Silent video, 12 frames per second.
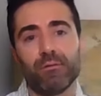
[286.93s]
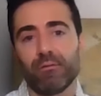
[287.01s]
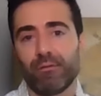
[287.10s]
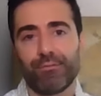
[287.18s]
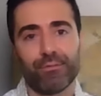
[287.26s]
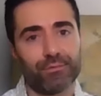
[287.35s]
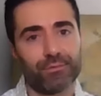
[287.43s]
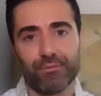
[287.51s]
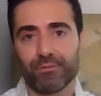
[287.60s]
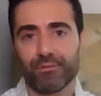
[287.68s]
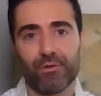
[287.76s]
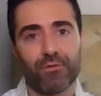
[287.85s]
and, and, there's
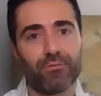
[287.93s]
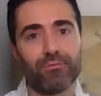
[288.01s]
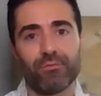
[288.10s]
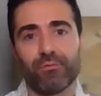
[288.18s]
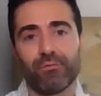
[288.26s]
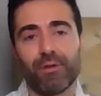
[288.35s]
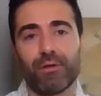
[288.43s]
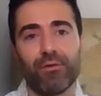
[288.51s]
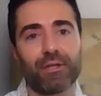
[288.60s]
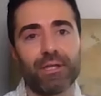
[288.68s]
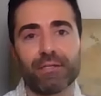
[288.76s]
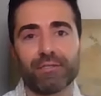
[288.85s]
there's no right or
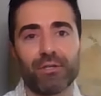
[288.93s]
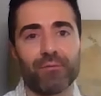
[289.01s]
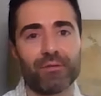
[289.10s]
wrong answer here.